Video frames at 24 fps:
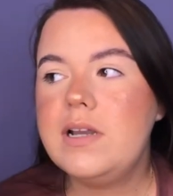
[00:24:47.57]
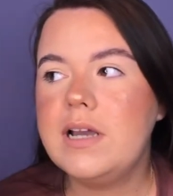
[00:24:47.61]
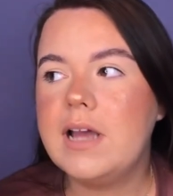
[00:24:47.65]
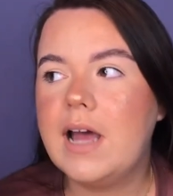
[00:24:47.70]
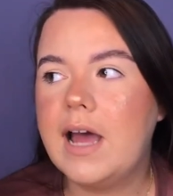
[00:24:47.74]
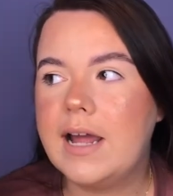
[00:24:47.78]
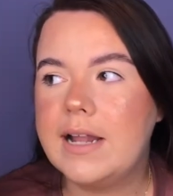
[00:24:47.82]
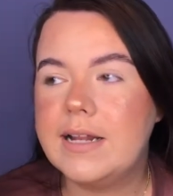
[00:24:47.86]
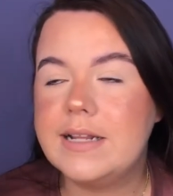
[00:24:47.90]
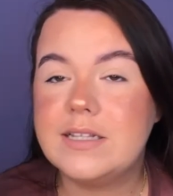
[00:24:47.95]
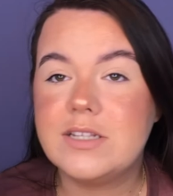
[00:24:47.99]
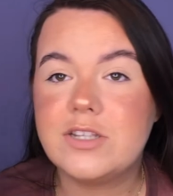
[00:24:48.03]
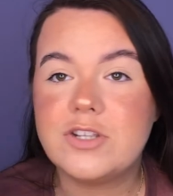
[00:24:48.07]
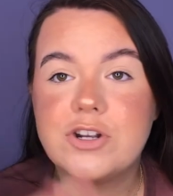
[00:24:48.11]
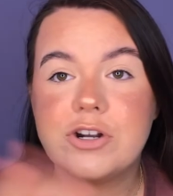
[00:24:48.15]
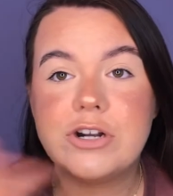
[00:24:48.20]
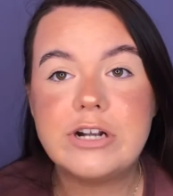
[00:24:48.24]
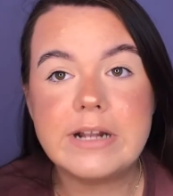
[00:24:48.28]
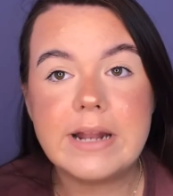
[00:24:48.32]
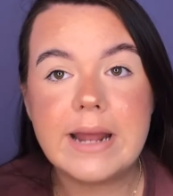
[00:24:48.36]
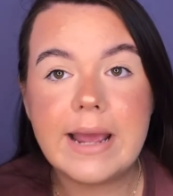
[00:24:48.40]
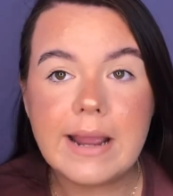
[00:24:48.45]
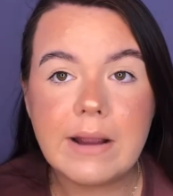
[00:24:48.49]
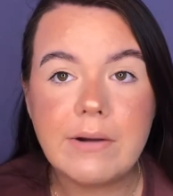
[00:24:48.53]
and in
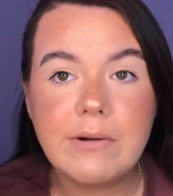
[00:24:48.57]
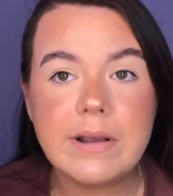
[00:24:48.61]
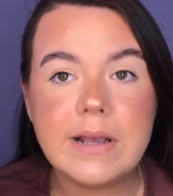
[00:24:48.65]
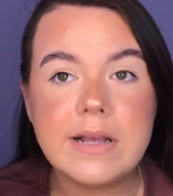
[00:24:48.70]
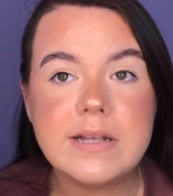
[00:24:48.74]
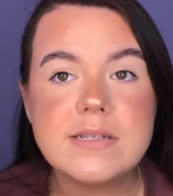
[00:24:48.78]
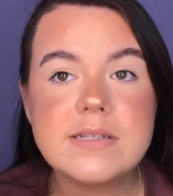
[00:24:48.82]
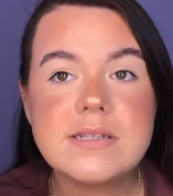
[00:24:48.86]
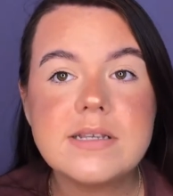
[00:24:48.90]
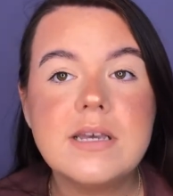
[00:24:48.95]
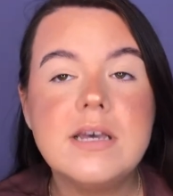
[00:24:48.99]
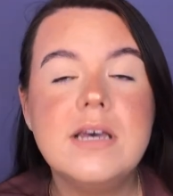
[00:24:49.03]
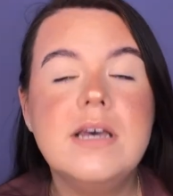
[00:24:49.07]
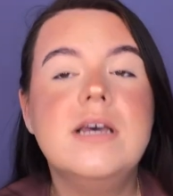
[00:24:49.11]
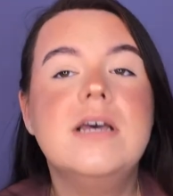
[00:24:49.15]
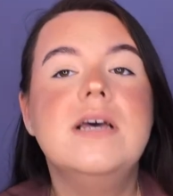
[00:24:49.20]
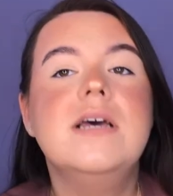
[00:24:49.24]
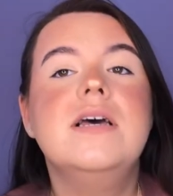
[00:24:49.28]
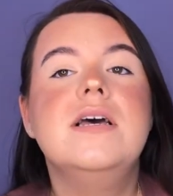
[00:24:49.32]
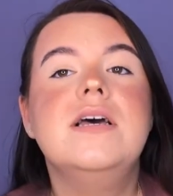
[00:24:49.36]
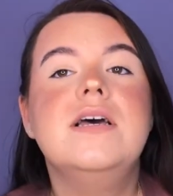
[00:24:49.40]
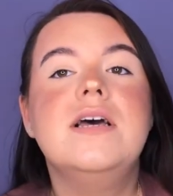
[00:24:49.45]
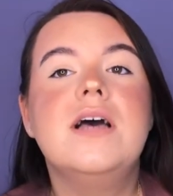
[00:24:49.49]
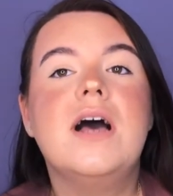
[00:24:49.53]
certain areas
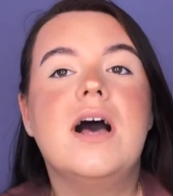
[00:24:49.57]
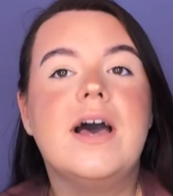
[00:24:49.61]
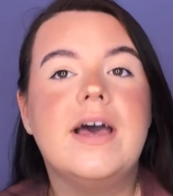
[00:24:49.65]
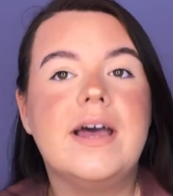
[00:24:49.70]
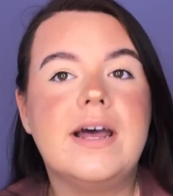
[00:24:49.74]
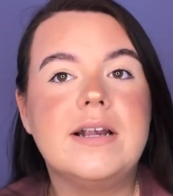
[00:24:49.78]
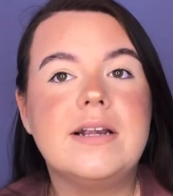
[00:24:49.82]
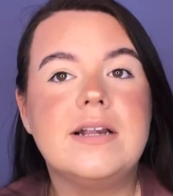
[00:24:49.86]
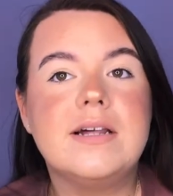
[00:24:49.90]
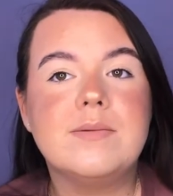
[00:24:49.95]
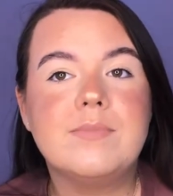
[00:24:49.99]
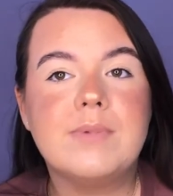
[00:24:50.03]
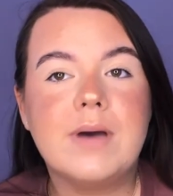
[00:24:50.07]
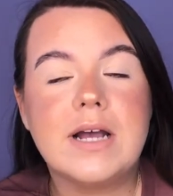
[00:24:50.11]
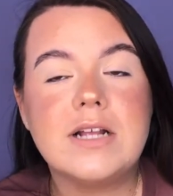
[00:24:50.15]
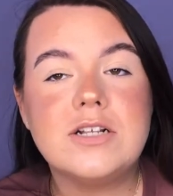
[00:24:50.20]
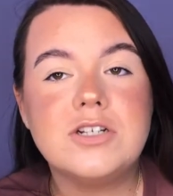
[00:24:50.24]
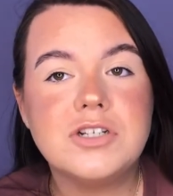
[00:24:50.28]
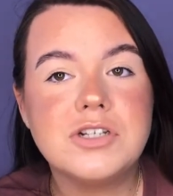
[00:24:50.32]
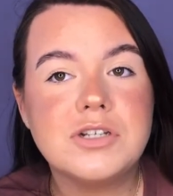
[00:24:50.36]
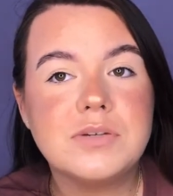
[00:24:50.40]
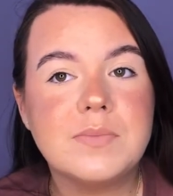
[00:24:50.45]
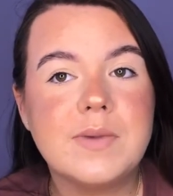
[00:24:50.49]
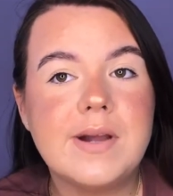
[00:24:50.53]
I had like
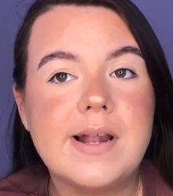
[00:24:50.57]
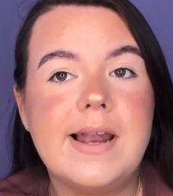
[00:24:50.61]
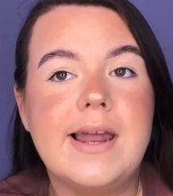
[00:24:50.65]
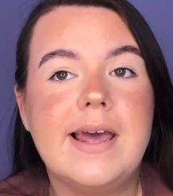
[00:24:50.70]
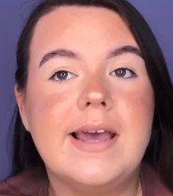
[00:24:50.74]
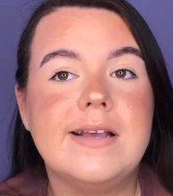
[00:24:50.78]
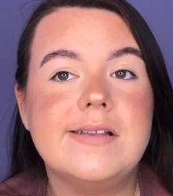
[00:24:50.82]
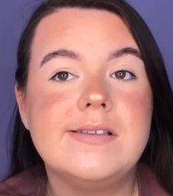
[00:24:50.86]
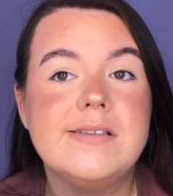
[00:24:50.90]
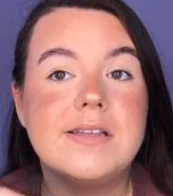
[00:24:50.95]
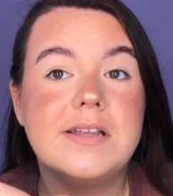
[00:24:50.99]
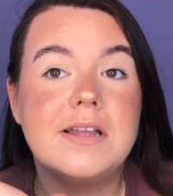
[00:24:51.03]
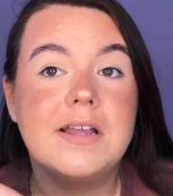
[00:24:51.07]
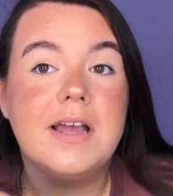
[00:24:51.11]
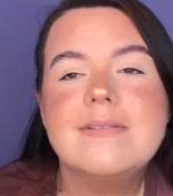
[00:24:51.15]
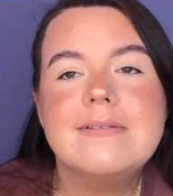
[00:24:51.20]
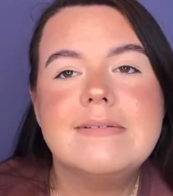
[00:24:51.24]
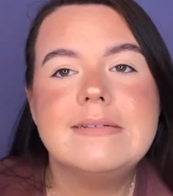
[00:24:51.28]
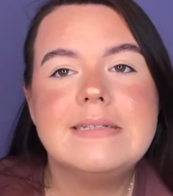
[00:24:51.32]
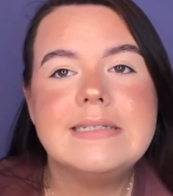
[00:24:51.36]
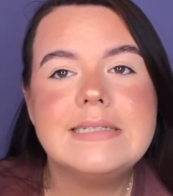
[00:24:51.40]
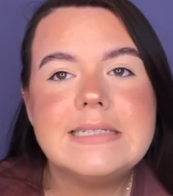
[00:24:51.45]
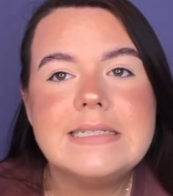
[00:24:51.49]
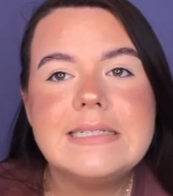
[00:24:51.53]
patches on my legs,
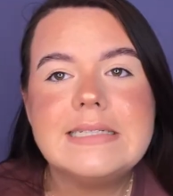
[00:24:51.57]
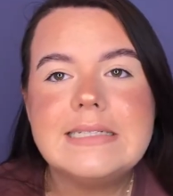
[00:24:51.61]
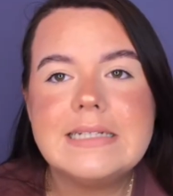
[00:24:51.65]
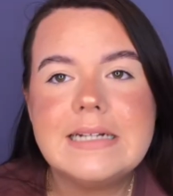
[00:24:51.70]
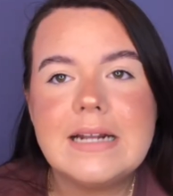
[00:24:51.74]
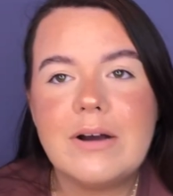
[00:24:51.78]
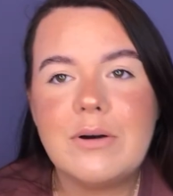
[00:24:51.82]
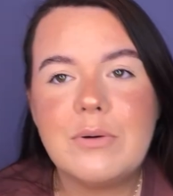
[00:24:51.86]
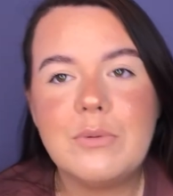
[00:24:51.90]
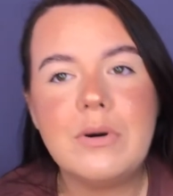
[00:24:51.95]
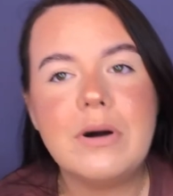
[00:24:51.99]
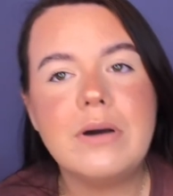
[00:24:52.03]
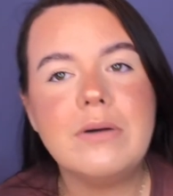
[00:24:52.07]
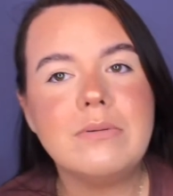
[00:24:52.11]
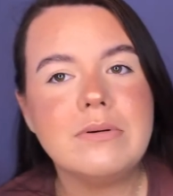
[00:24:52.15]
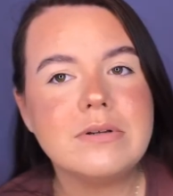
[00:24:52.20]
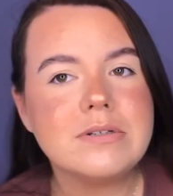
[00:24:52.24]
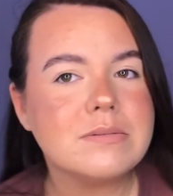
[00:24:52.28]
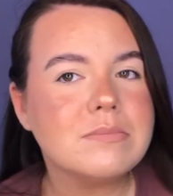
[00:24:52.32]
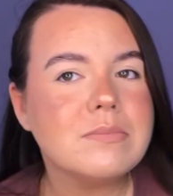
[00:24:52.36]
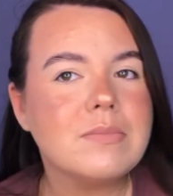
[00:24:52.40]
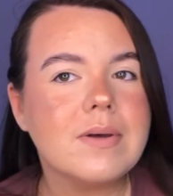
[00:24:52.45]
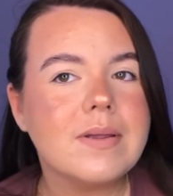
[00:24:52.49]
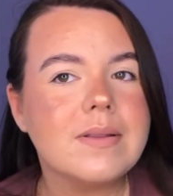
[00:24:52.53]
you know, I
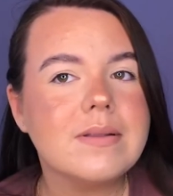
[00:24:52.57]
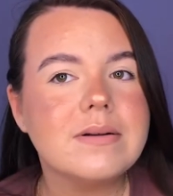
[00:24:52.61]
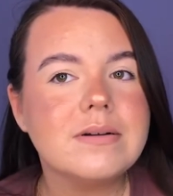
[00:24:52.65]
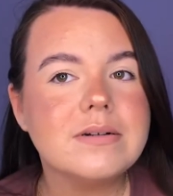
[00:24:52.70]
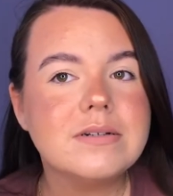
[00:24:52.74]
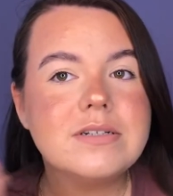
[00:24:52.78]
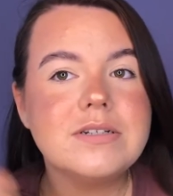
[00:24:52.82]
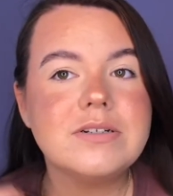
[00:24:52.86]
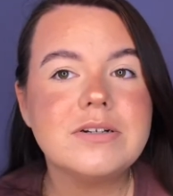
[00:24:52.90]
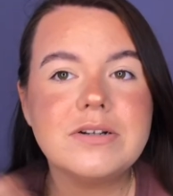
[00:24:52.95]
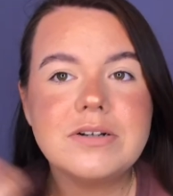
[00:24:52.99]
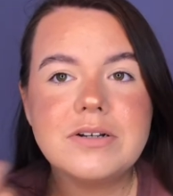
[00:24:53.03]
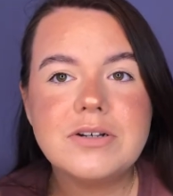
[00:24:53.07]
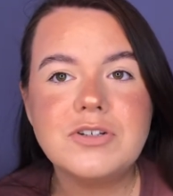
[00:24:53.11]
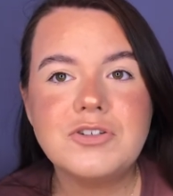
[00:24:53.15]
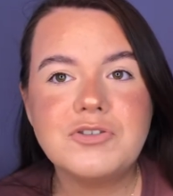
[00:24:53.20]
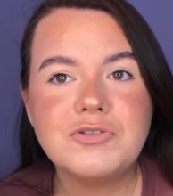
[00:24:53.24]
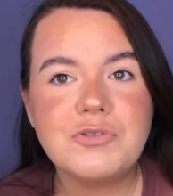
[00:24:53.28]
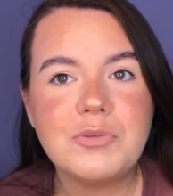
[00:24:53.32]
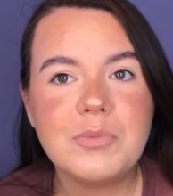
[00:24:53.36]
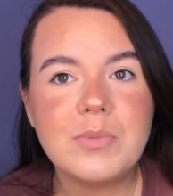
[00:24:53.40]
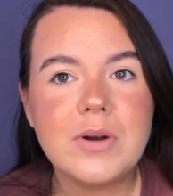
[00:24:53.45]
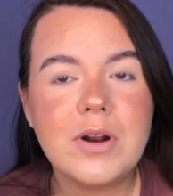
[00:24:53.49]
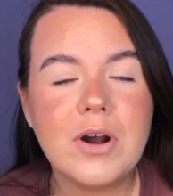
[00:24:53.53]
wasn't bothered to
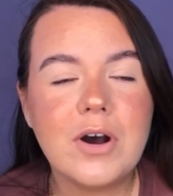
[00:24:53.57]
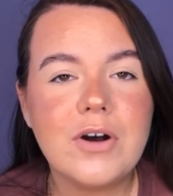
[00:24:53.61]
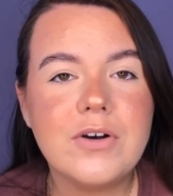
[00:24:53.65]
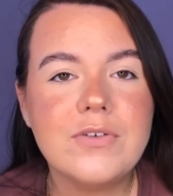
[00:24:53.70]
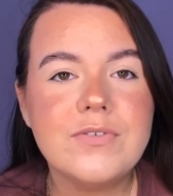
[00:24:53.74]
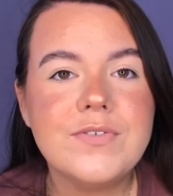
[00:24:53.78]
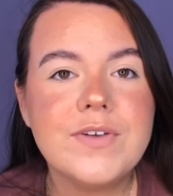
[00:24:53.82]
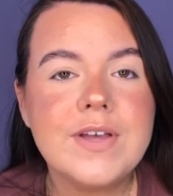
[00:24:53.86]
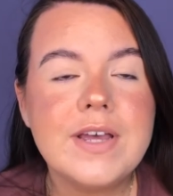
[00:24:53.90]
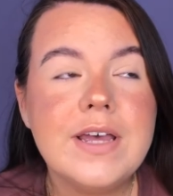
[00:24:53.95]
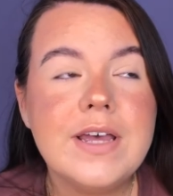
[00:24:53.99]
scrub it off.